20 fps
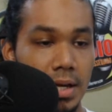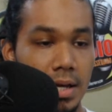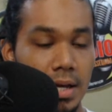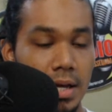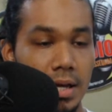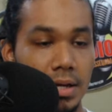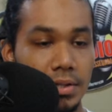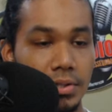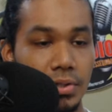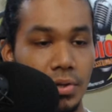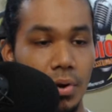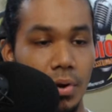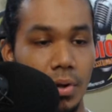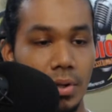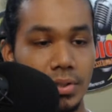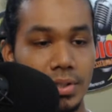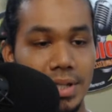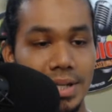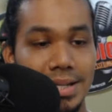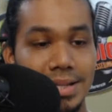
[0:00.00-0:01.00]
and has
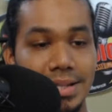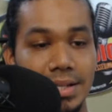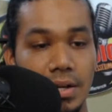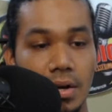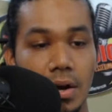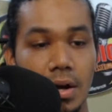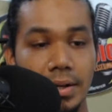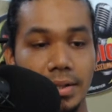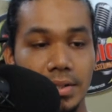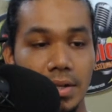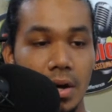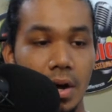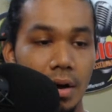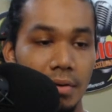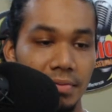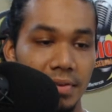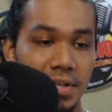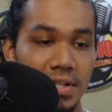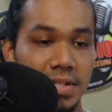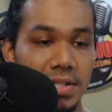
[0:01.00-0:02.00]
called in the audit
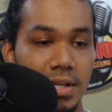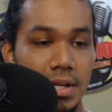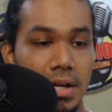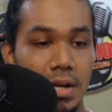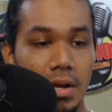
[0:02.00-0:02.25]
office.